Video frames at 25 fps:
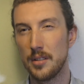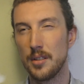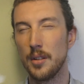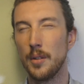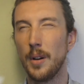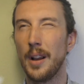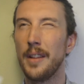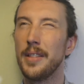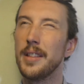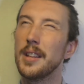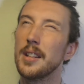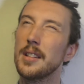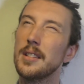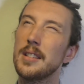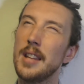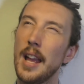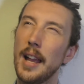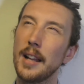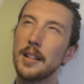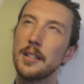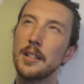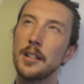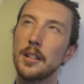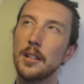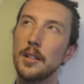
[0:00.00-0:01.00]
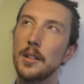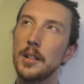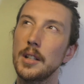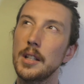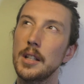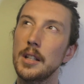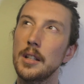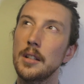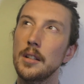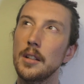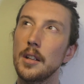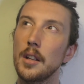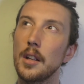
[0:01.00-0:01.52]
So I think
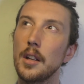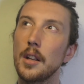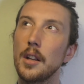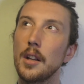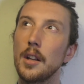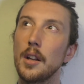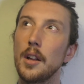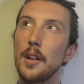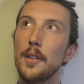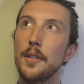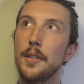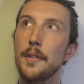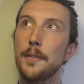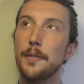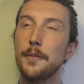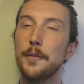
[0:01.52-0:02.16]
technically the